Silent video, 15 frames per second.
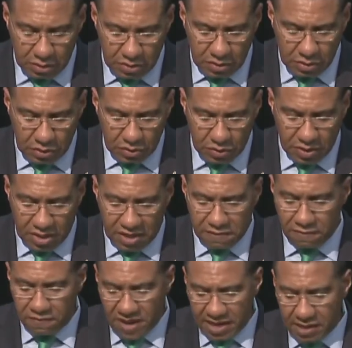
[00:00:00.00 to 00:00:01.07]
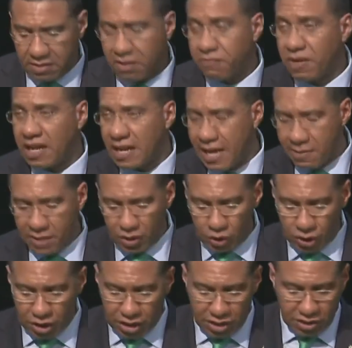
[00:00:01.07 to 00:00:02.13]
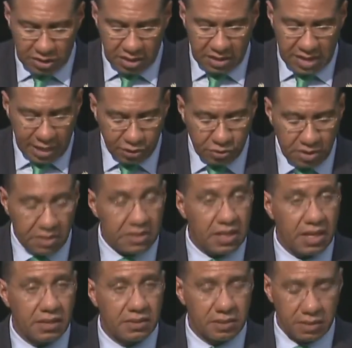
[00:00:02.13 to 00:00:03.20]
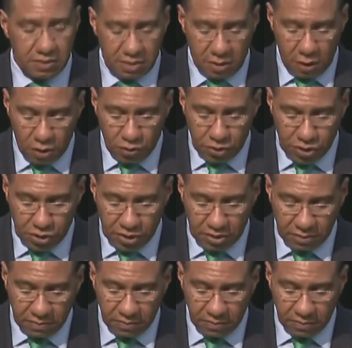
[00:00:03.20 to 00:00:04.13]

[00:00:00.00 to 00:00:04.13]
to the effects of climate change and natural disasters in our region